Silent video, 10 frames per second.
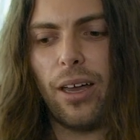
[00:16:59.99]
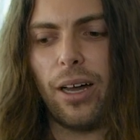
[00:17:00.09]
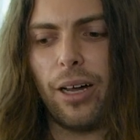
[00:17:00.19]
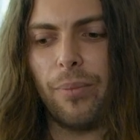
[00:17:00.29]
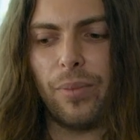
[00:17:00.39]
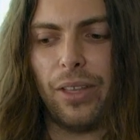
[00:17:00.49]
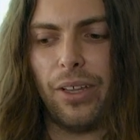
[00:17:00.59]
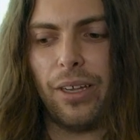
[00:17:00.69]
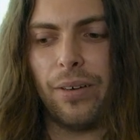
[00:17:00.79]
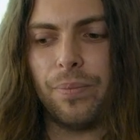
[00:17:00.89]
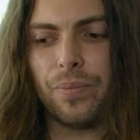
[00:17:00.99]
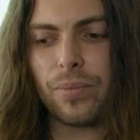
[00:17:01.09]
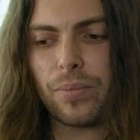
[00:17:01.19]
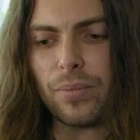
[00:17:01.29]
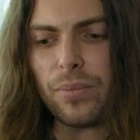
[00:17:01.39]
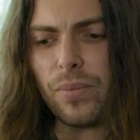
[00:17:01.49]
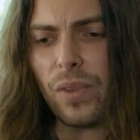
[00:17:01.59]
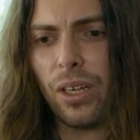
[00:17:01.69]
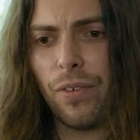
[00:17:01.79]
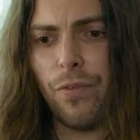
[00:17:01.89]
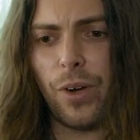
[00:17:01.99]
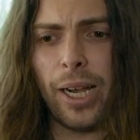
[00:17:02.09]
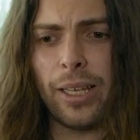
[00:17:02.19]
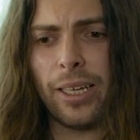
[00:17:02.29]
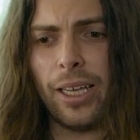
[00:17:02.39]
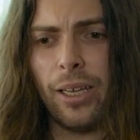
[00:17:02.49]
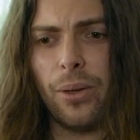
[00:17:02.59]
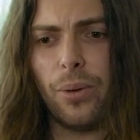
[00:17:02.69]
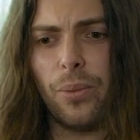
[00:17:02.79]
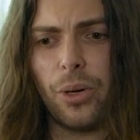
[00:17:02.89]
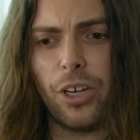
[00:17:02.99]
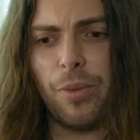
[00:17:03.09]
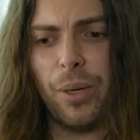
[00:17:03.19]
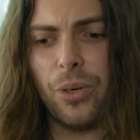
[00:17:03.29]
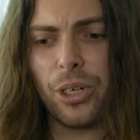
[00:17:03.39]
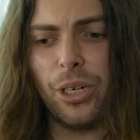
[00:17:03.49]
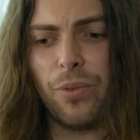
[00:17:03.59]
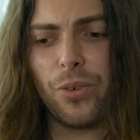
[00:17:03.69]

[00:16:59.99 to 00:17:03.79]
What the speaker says: And then finally, what I've been working on